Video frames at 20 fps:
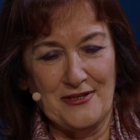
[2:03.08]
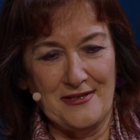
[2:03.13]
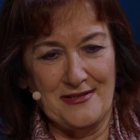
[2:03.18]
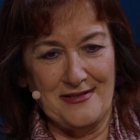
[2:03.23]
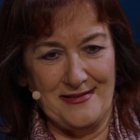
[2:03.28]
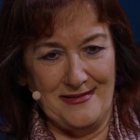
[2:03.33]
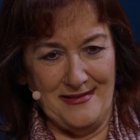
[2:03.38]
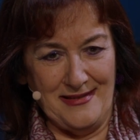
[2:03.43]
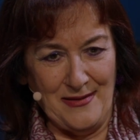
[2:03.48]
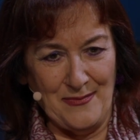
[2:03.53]

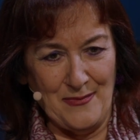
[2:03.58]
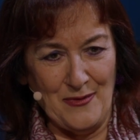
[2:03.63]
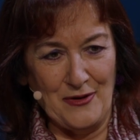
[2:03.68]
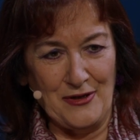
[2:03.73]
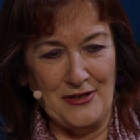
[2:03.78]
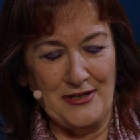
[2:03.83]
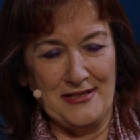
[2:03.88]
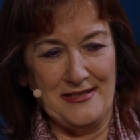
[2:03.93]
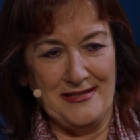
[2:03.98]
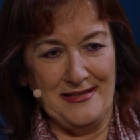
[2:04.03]
is
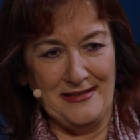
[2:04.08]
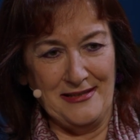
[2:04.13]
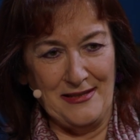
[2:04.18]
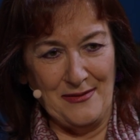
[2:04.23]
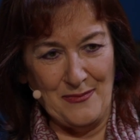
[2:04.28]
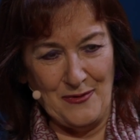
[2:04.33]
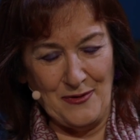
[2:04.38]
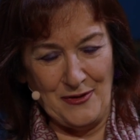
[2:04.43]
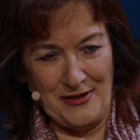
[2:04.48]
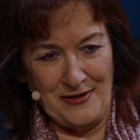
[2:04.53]
democracy and
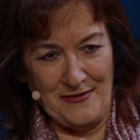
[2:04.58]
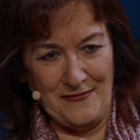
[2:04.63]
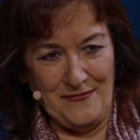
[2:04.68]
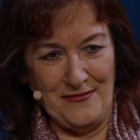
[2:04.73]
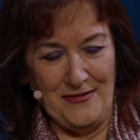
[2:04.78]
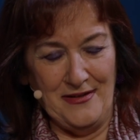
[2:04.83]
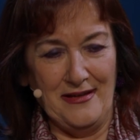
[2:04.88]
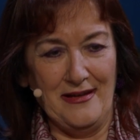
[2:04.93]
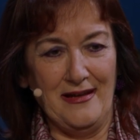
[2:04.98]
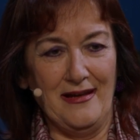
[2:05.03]

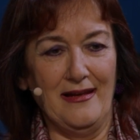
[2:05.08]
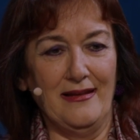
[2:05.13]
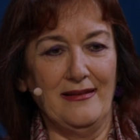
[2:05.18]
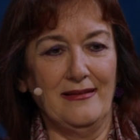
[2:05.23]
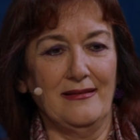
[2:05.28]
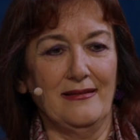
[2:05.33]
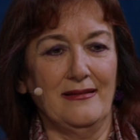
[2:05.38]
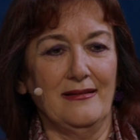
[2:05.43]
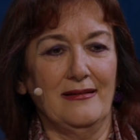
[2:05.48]
demography. And